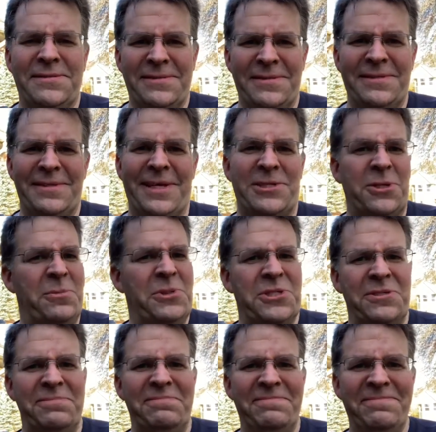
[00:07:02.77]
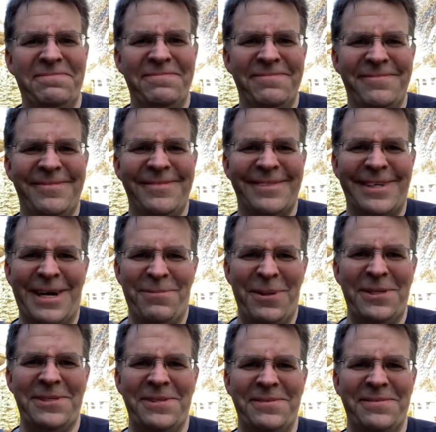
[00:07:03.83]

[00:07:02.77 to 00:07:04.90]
That's our mission. God bless you.